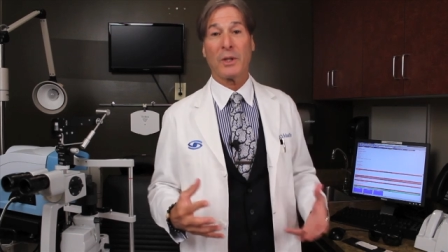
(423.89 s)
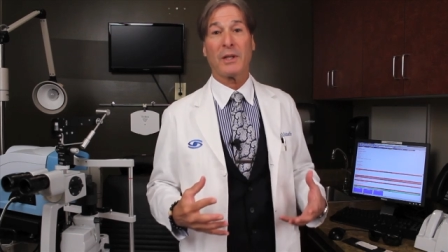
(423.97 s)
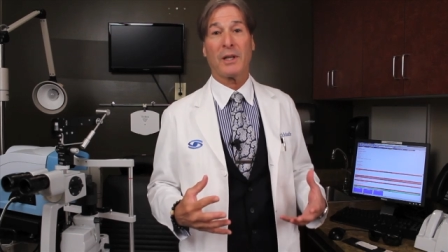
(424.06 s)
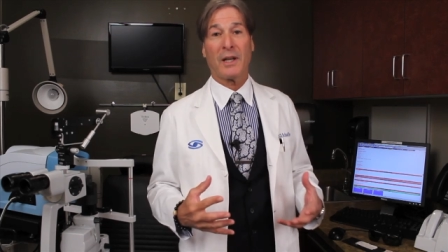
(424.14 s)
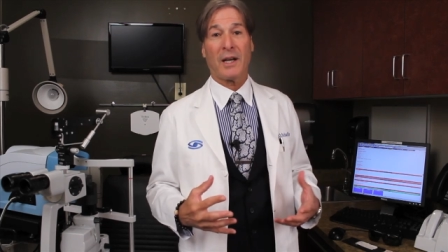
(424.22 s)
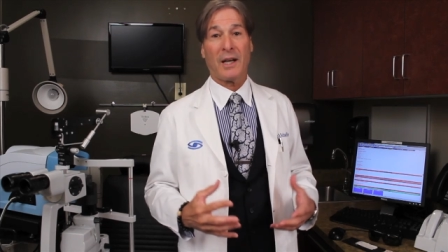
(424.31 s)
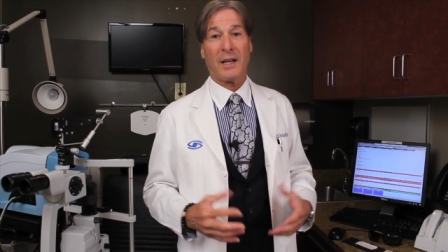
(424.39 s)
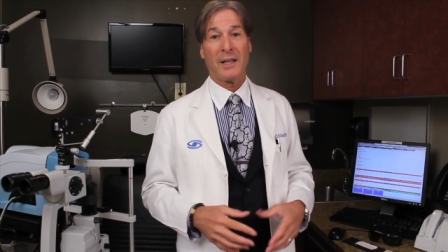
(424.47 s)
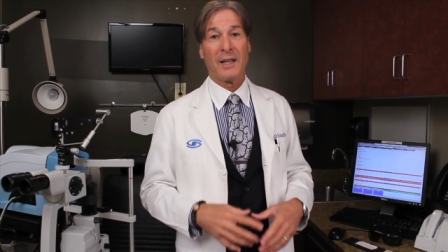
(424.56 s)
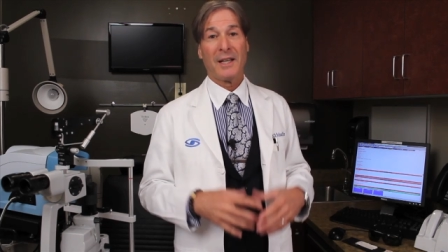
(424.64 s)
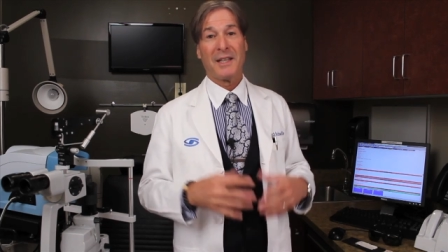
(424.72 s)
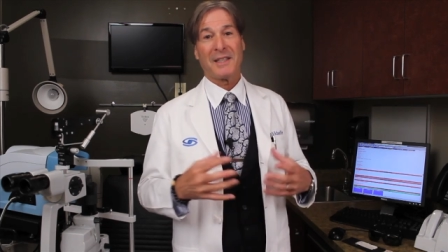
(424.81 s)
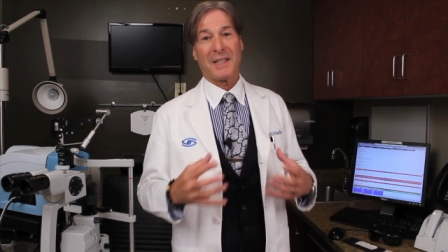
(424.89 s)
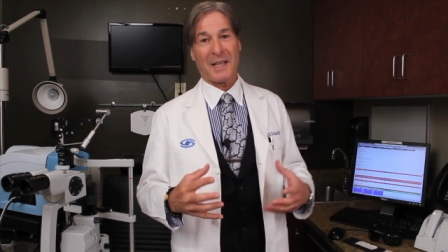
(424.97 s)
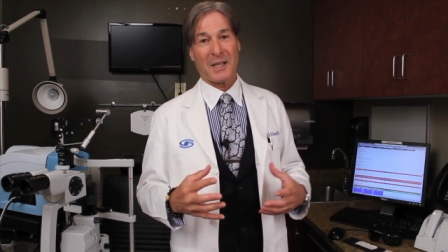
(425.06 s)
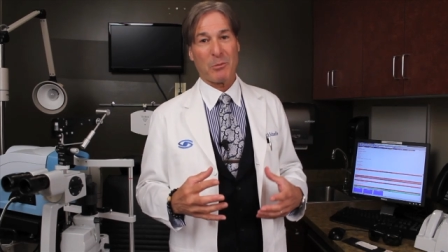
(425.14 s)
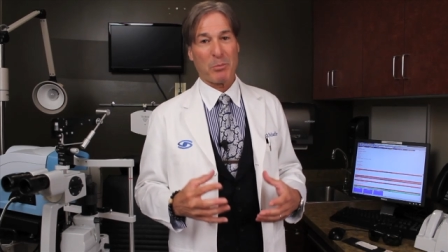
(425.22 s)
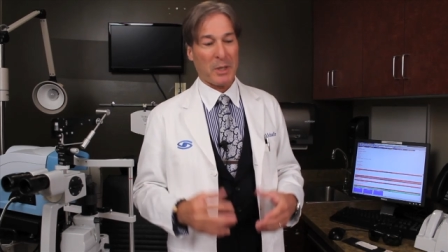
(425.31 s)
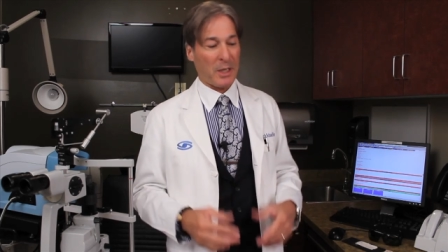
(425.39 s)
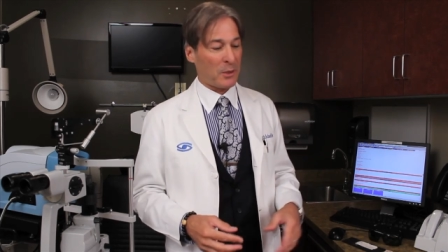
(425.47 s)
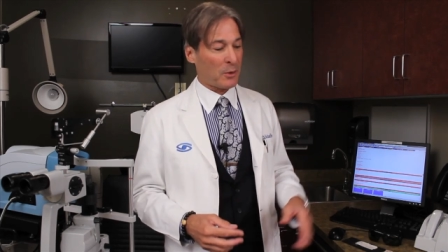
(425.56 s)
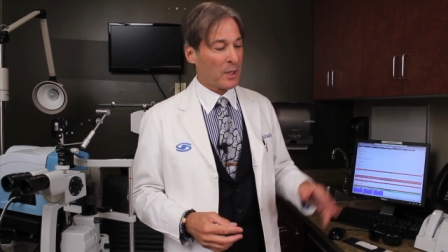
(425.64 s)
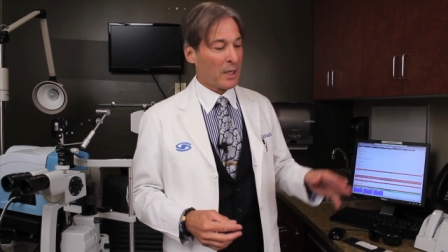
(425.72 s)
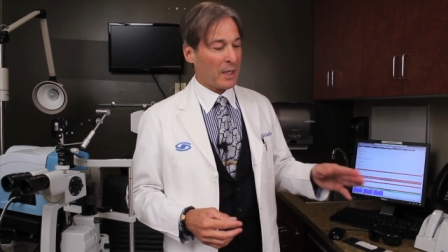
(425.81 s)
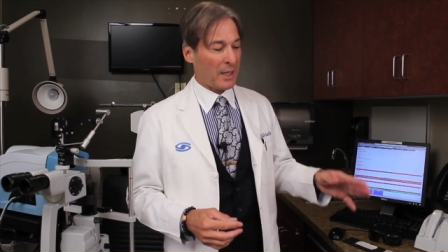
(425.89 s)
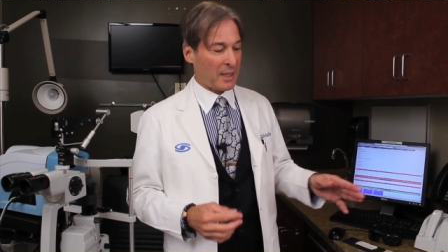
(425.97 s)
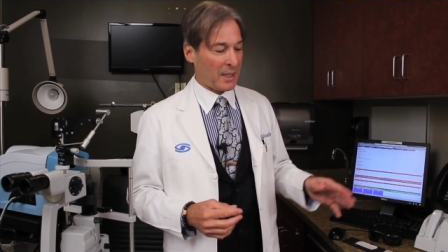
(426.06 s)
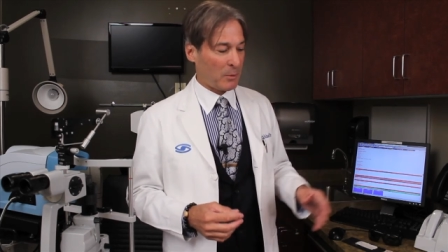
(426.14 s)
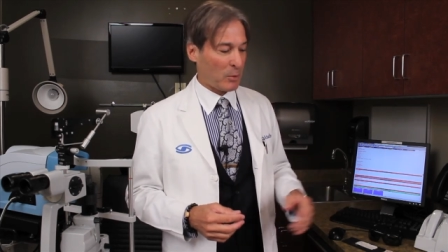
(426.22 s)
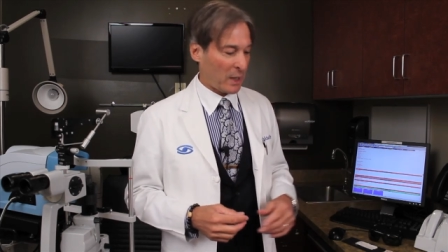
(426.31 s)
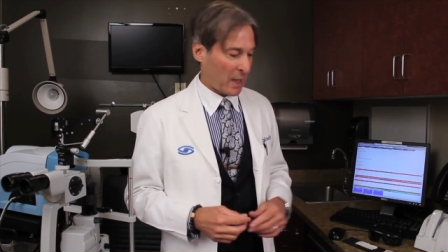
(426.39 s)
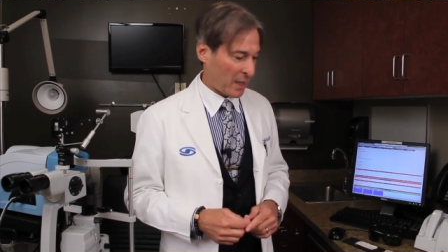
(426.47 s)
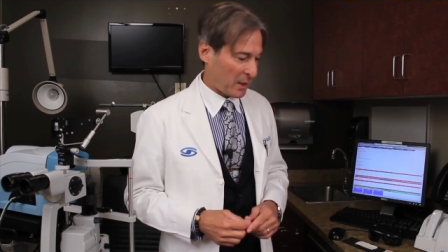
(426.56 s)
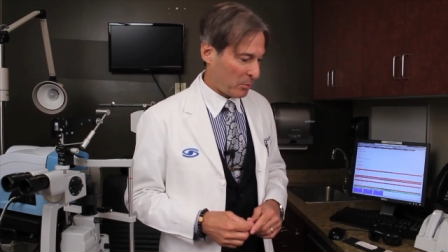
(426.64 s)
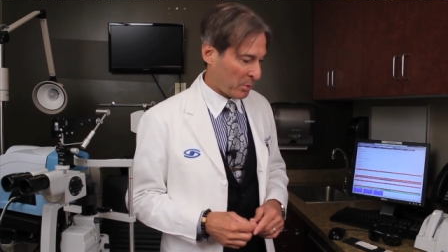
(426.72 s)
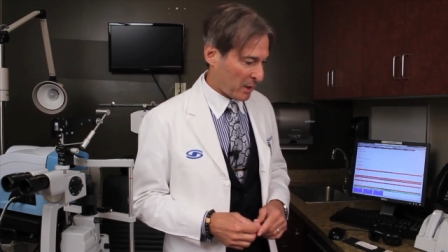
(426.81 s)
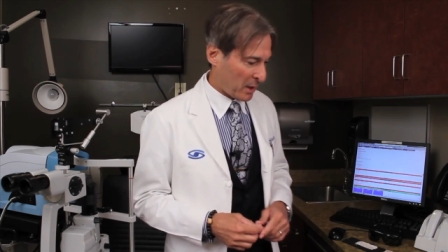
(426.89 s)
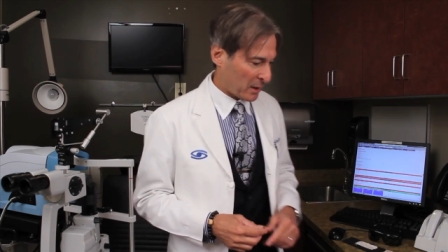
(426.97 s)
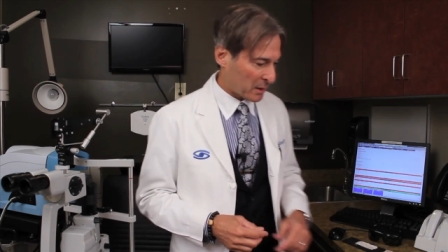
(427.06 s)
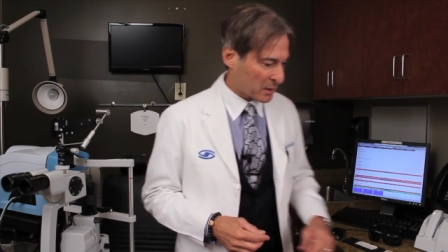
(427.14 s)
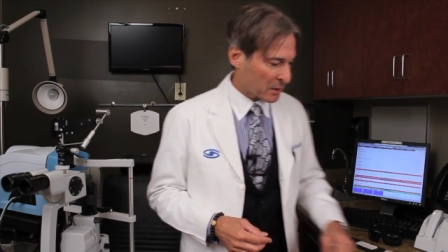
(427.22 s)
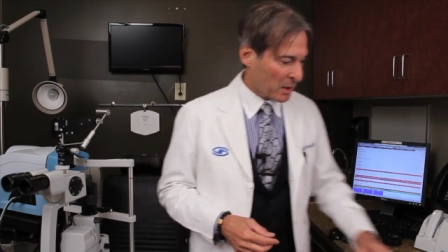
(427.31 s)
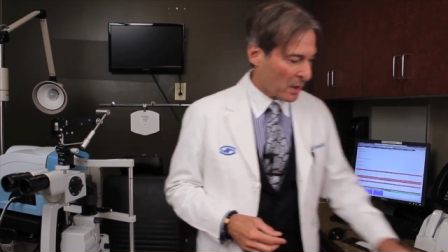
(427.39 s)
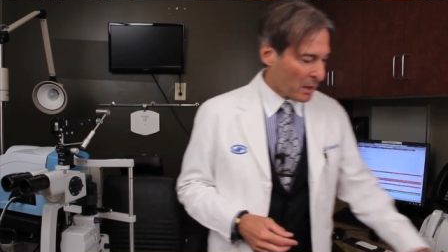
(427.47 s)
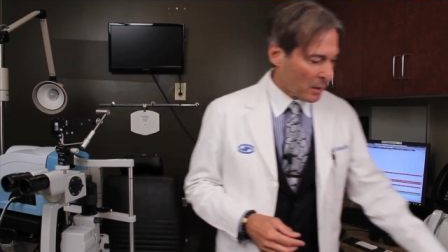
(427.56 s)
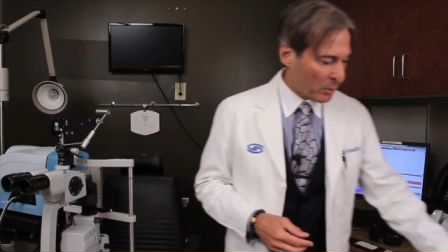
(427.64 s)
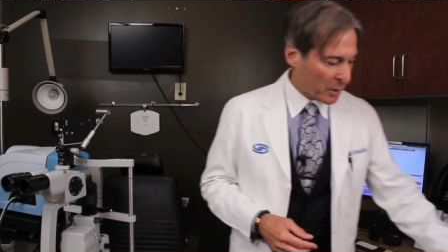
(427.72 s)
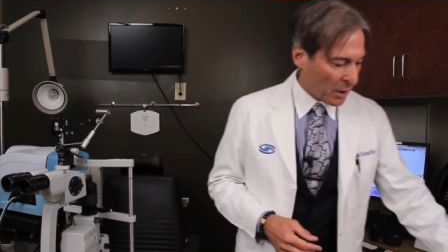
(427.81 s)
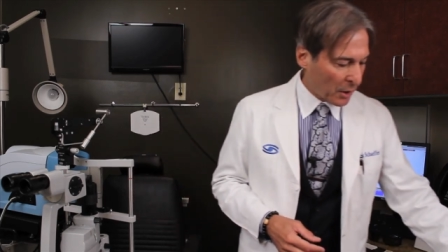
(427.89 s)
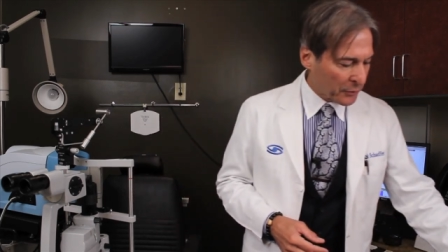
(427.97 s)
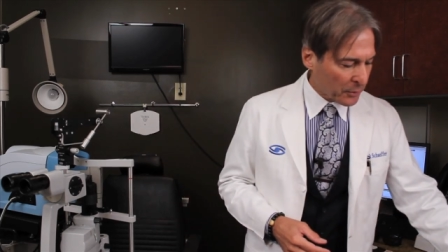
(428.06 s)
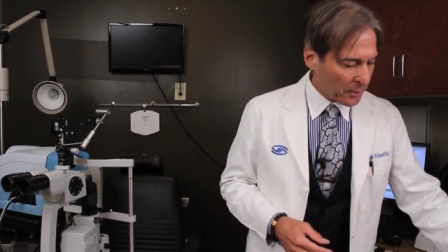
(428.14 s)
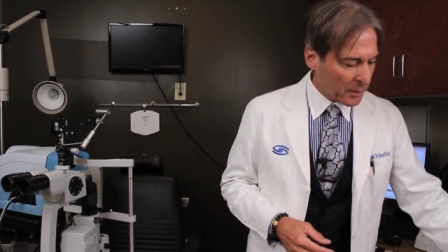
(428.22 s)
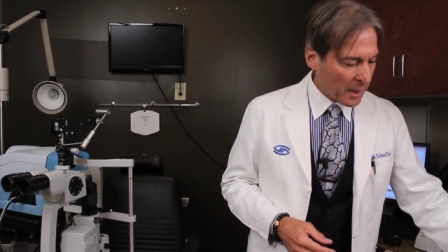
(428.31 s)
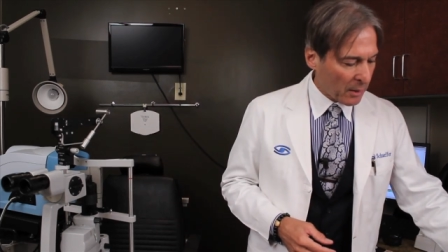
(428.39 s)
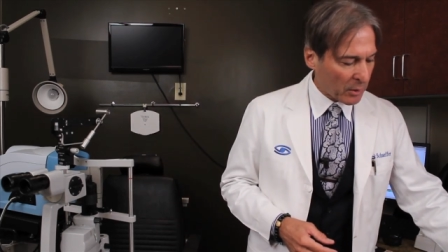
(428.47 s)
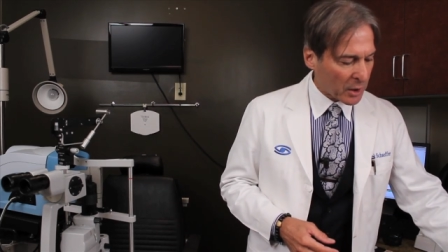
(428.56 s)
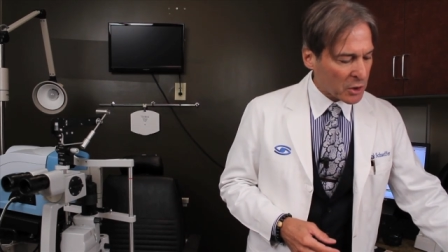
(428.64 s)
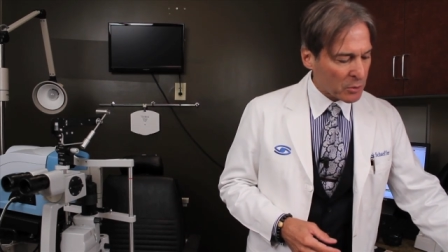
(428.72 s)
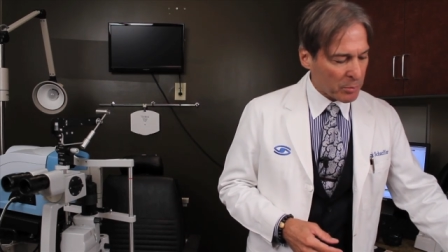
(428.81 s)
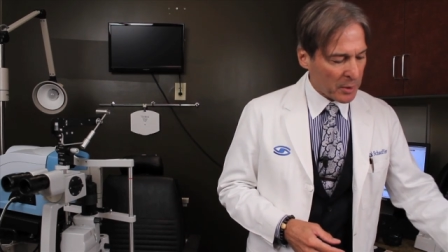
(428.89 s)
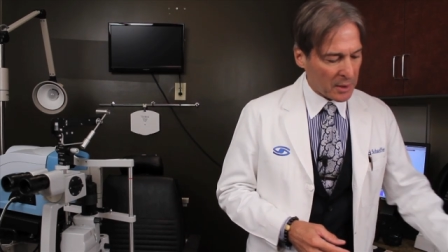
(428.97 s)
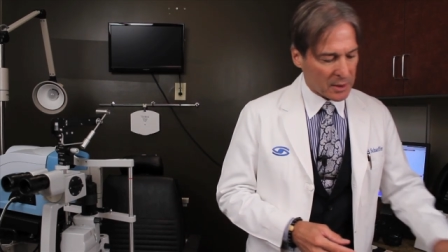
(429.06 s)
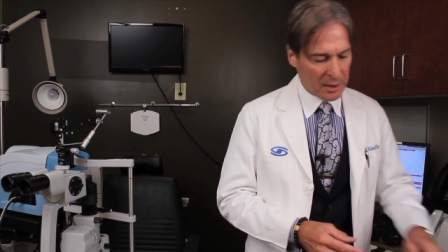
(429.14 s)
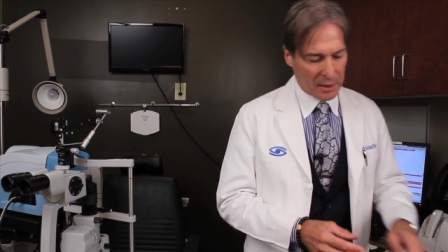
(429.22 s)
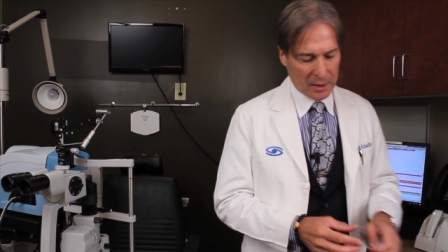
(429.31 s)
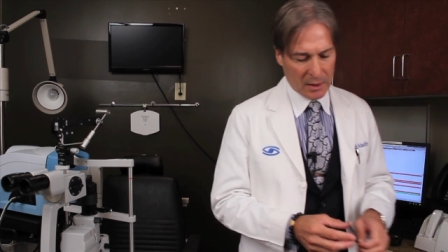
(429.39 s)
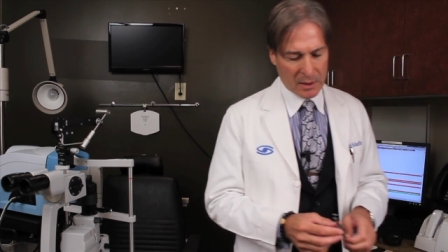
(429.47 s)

the eye get it better, and then we add the plugs. We also are now expressing, as